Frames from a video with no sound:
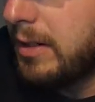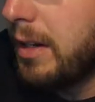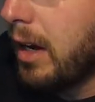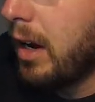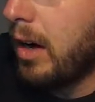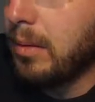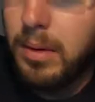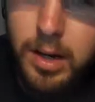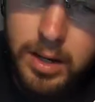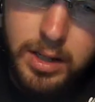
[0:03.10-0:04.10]
is the
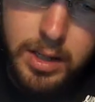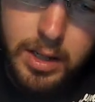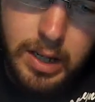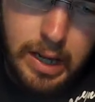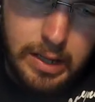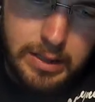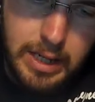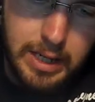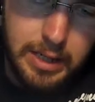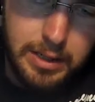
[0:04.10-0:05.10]
Alarm Lock
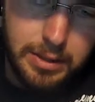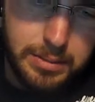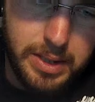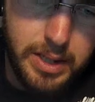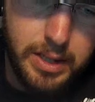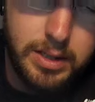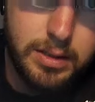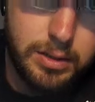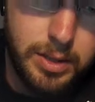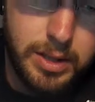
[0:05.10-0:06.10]
T3
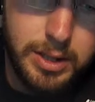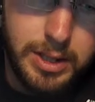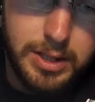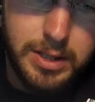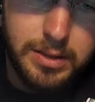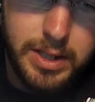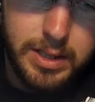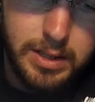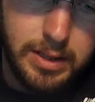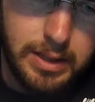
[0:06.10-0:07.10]
Trilogy
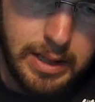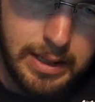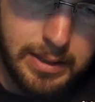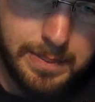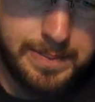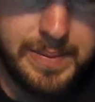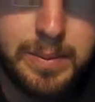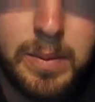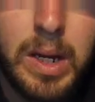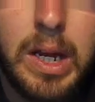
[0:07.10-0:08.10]
Series. Um,
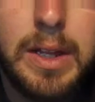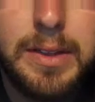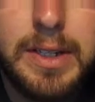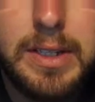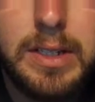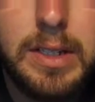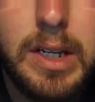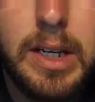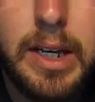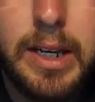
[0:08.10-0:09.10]
this
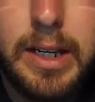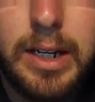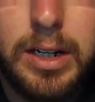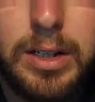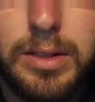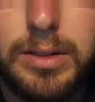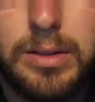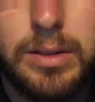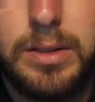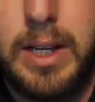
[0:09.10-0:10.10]
includes